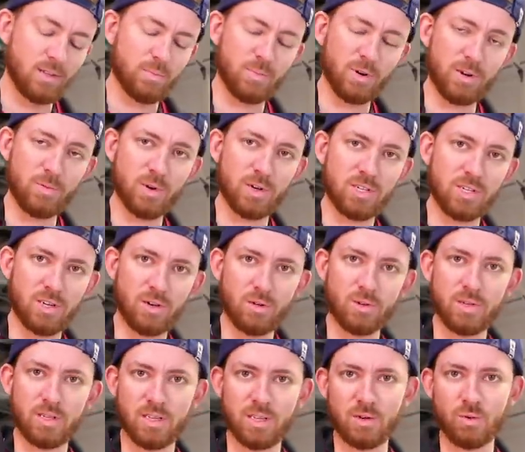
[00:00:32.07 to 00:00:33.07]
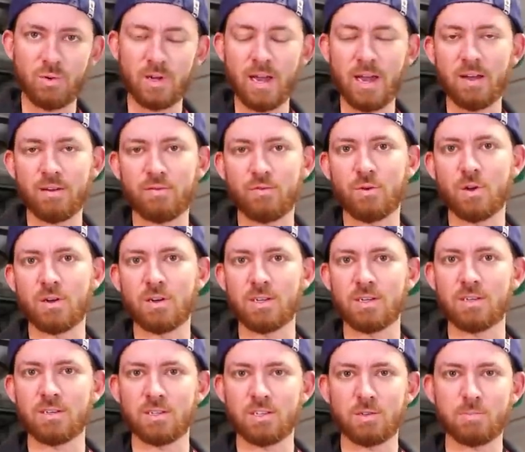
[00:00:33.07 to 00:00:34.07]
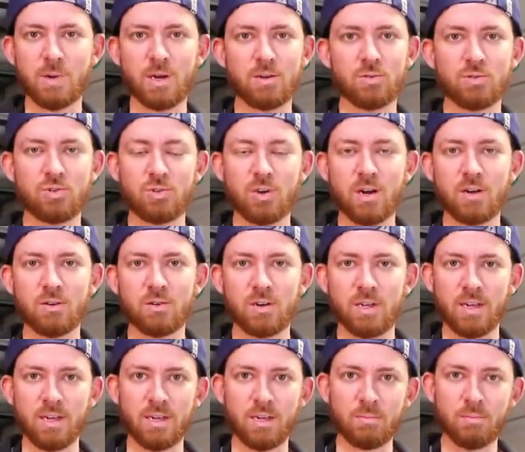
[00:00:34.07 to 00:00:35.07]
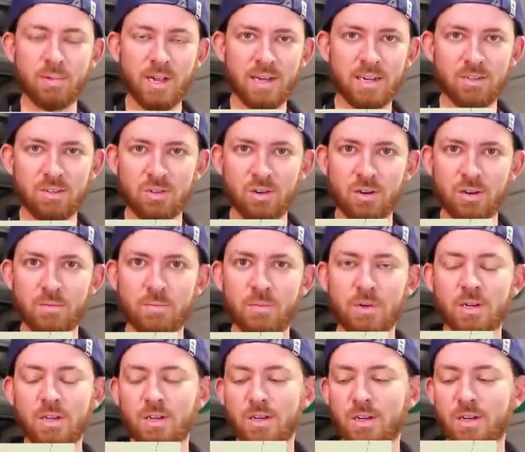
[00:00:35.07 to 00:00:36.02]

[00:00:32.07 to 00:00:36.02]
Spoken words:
Pretty much the only thing we have running is speckled trout and black drum,